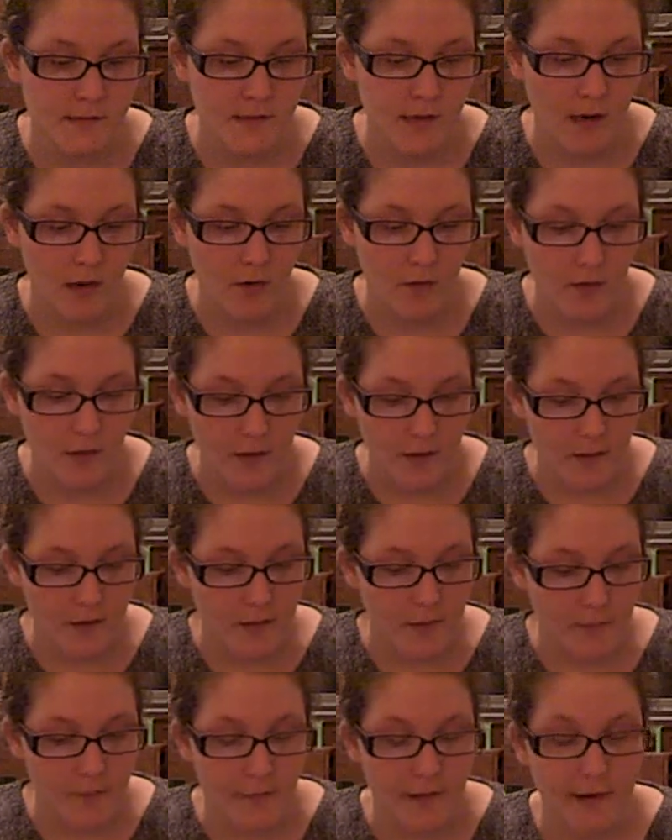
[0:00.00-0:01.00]
so
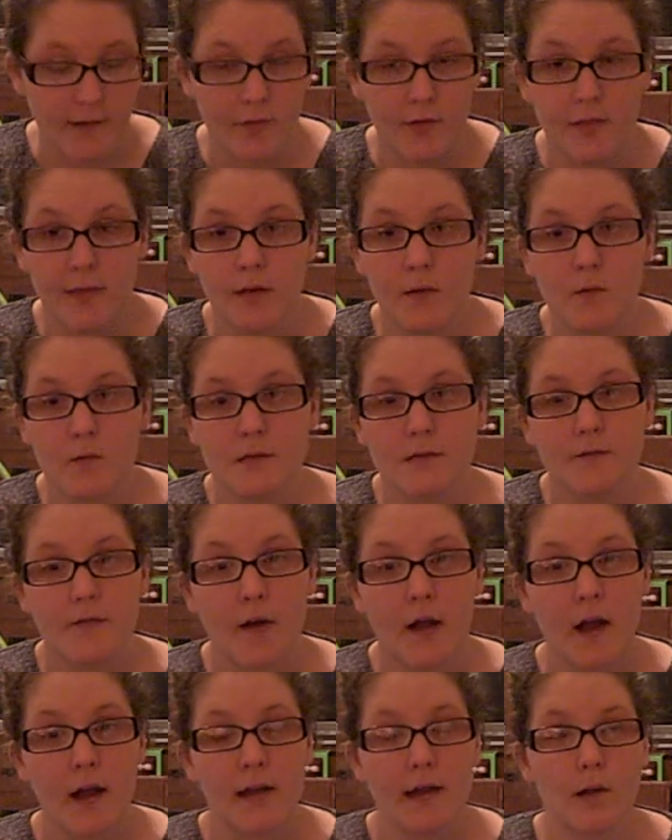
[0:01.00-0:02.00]
but everything was
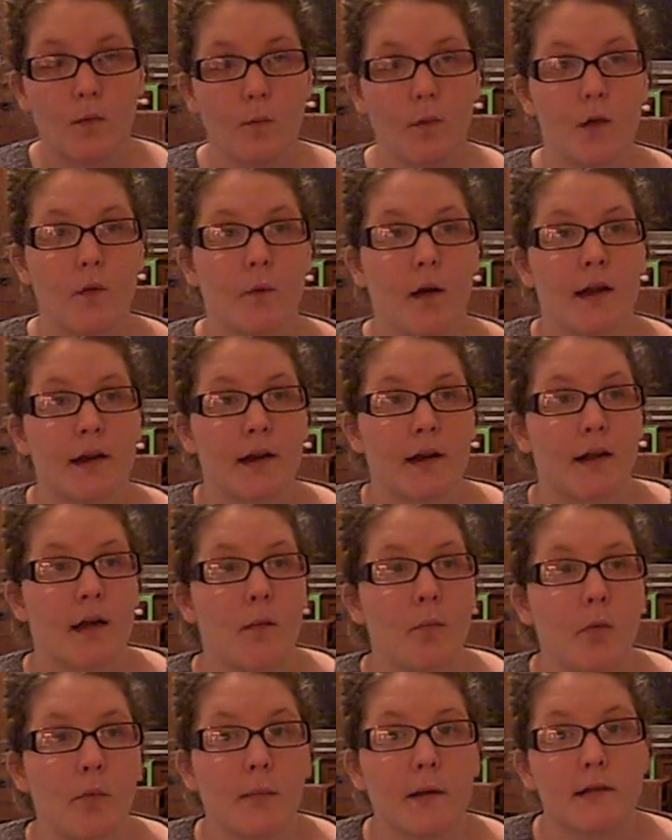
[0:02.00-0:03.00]
fine and we waited a
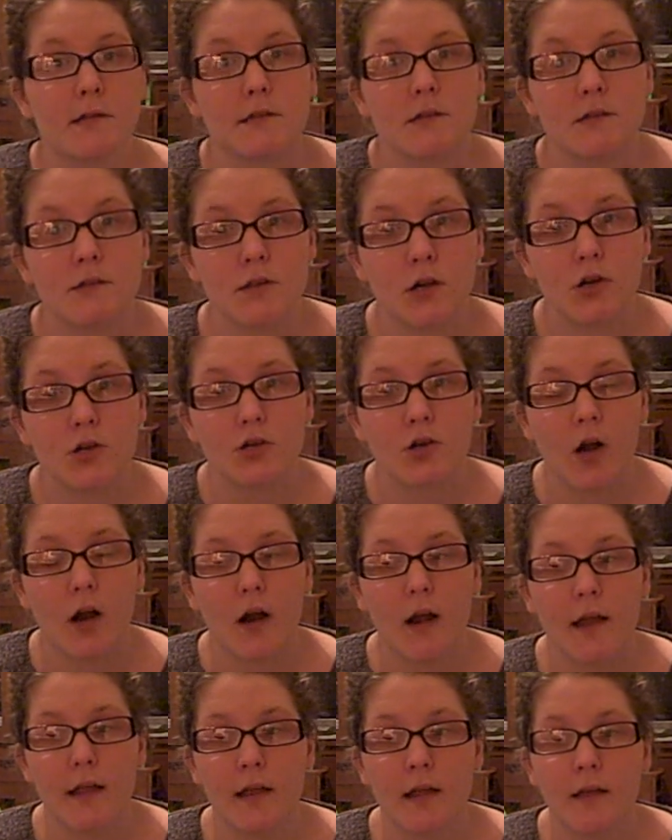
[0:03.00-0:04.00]
couple months to start
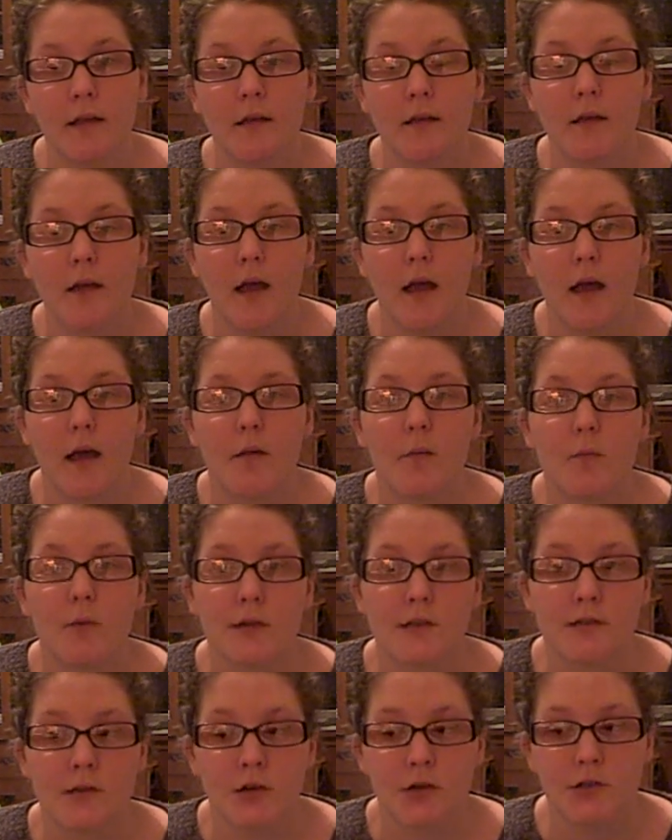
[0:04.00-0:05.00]
trying um,
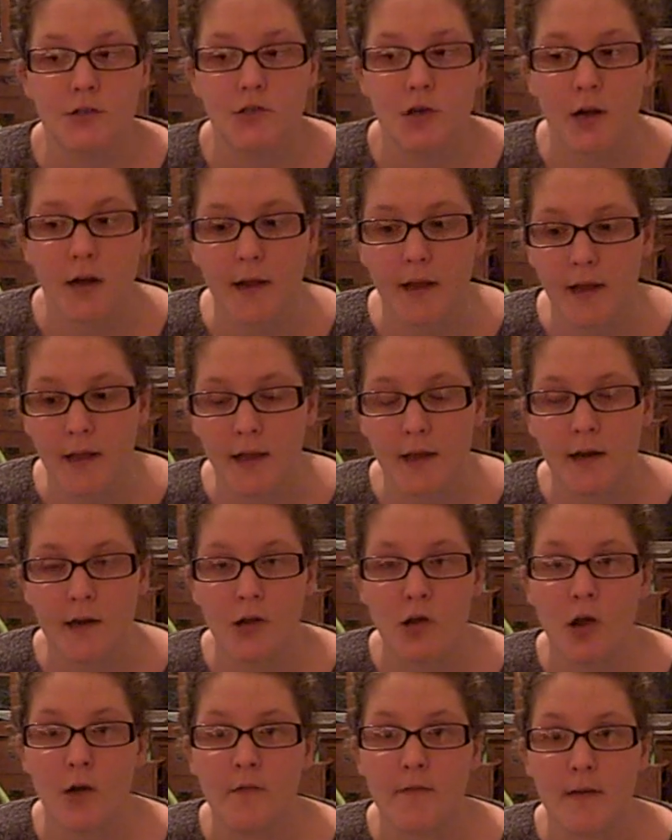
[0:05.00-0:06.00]
we started trying again
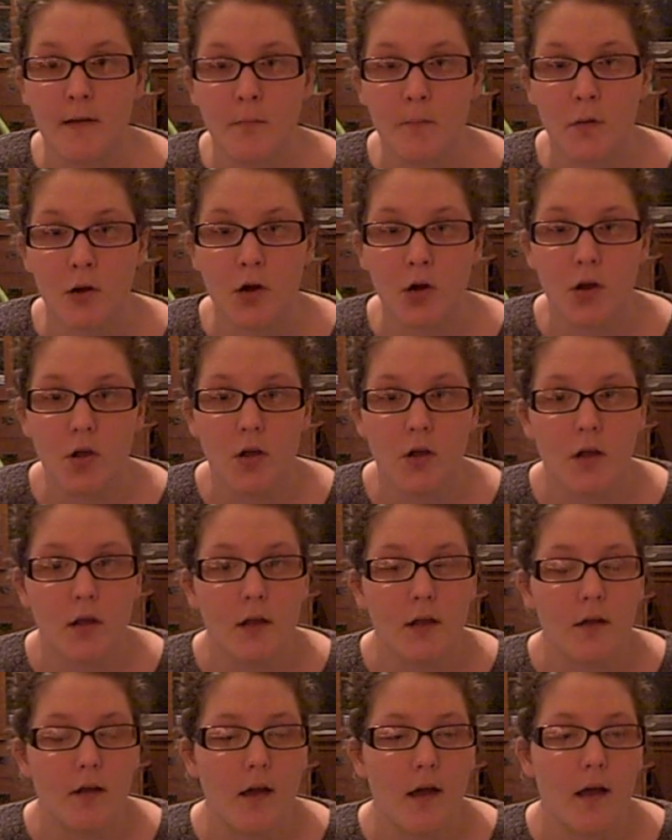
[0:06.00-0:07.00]
in november
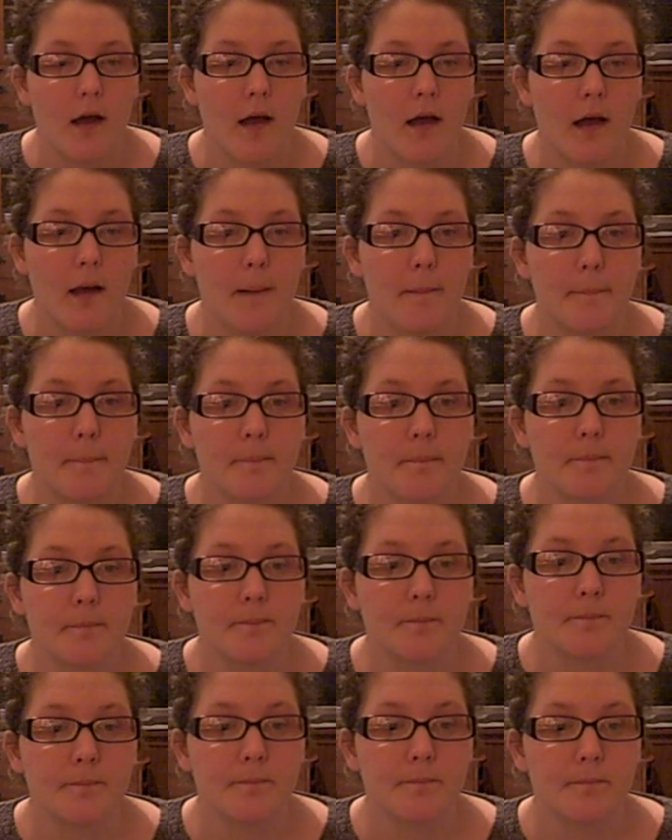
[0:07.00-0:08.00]

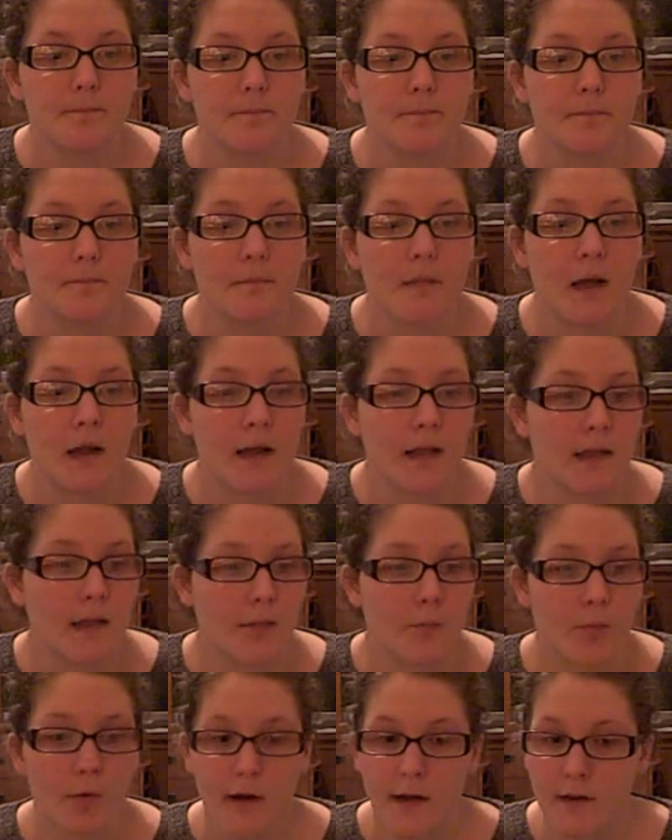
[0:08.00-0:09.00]
um, I didn't
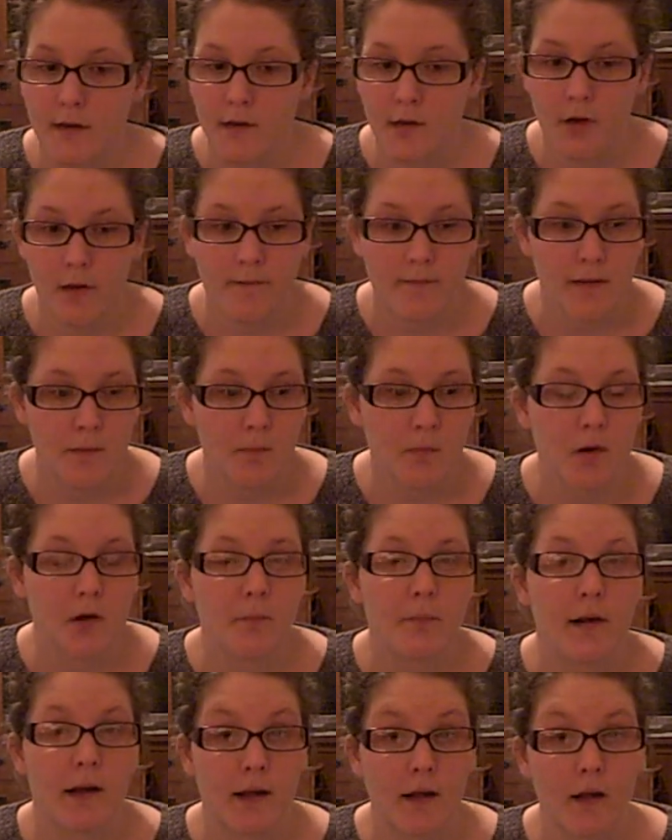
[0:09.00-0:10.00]
get pregnant in
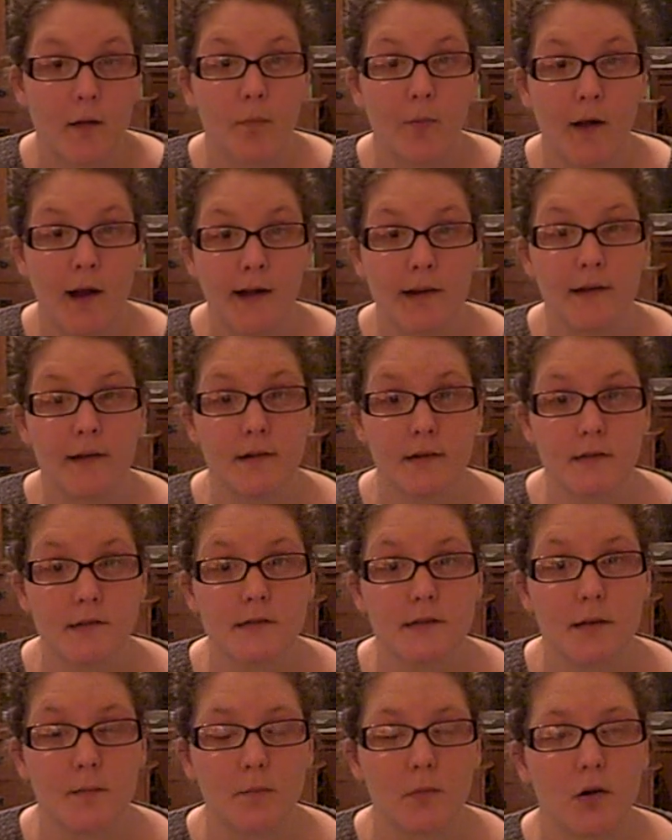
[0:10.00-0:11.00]
November, but I got pregnant in
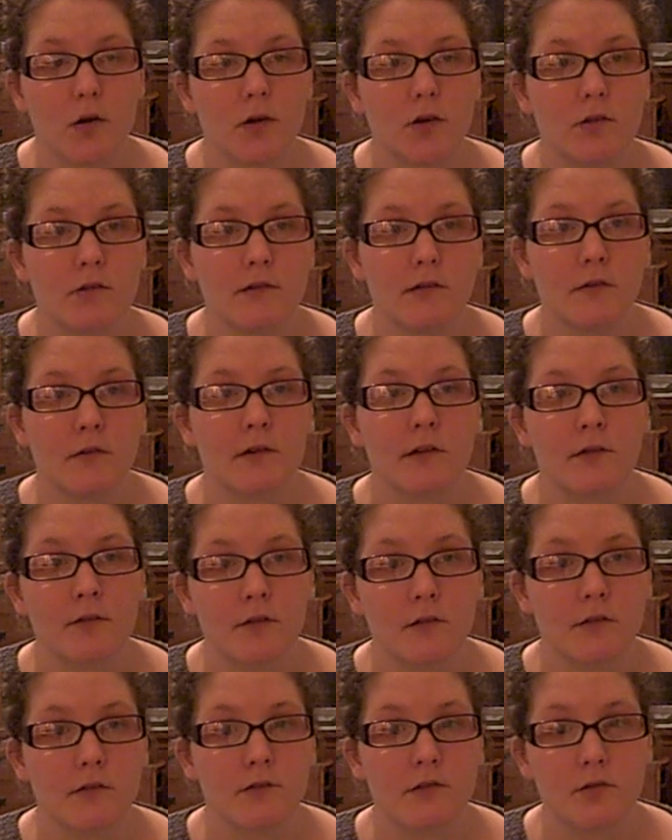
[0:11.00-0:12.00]
December. So it
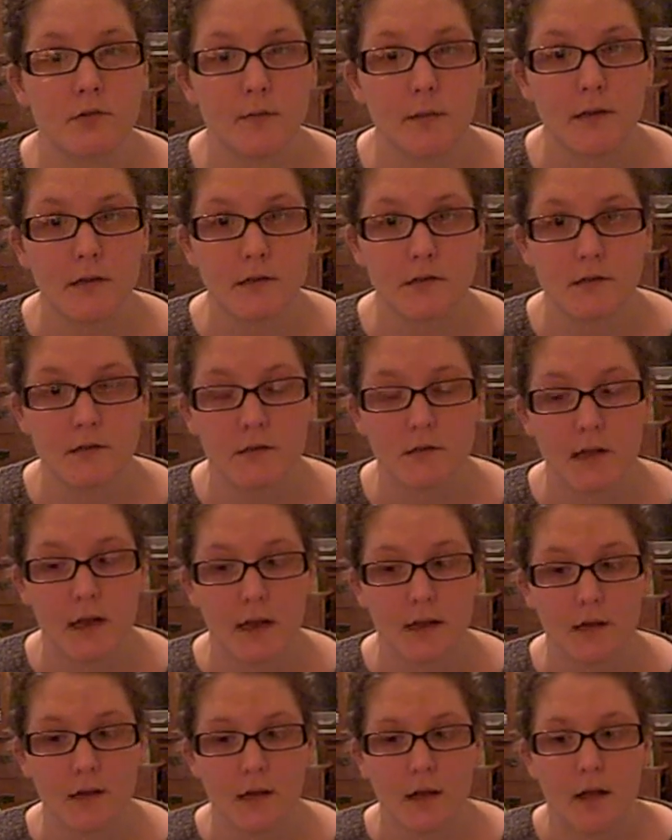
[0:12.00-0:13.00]
took us two months the
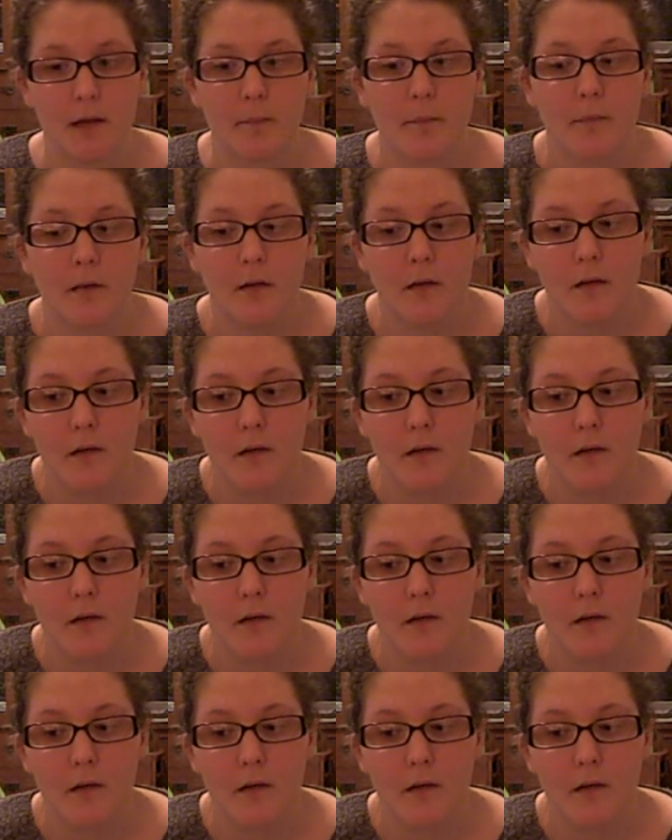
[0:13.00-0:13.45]
second time.